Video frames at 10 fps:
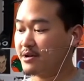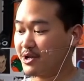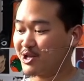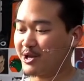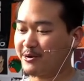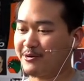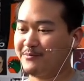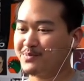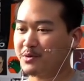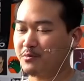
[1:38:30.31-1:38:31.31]
consider
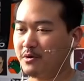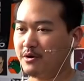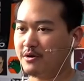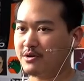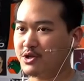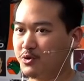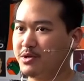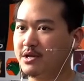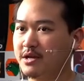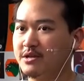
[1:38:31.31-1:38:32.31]

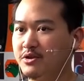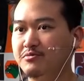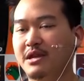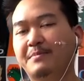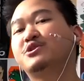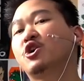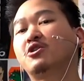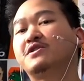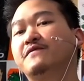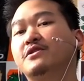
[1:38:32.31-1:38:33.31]
doing a new Depth
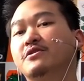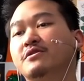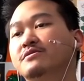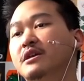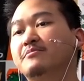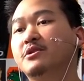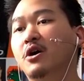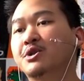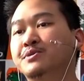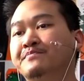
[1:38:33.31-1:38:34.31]
Charge figure. That'd be
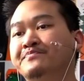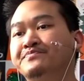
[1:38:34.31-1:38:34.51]
awesome.